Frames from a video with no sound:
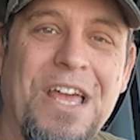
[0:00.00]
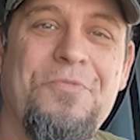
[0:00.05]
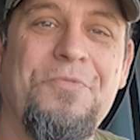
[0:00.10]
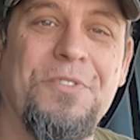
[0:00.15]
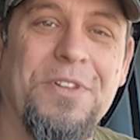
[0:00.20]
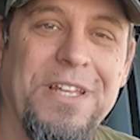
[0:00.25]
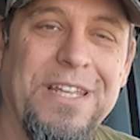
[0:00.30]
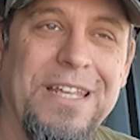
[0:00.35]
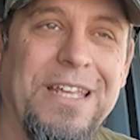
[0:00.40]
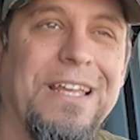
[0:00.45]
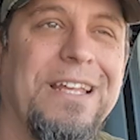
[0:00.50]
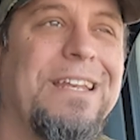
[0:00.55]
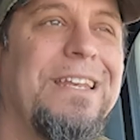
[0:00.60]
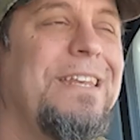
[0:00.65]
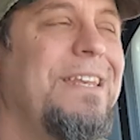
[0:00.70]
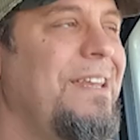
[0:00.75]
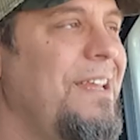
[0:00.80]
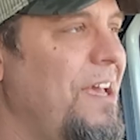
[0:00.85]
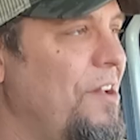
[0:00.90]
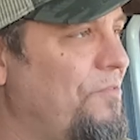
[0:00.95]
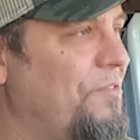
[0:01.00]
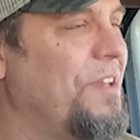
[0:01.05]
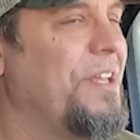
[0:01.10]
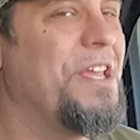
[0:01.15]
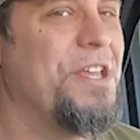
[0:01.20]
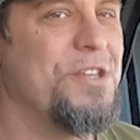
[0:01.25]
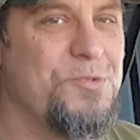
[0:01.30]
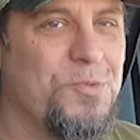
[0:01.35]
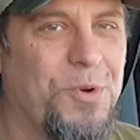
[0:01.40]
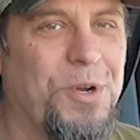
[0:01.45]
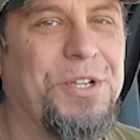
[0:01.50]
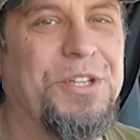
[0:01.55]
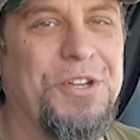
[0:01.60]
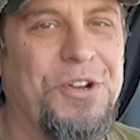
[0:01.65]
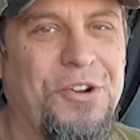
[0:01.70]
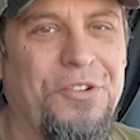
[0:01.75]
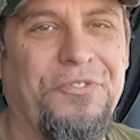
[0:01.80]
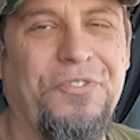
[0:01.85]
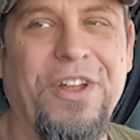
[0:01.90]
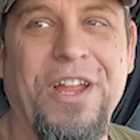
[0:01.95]
definitely, definitely has worked
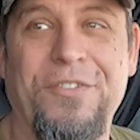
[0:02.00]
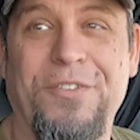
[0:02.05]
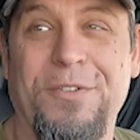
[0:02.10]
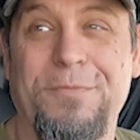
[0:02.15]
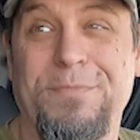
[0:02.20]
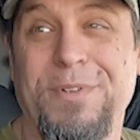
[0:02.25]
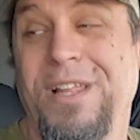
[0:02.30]
in our favor.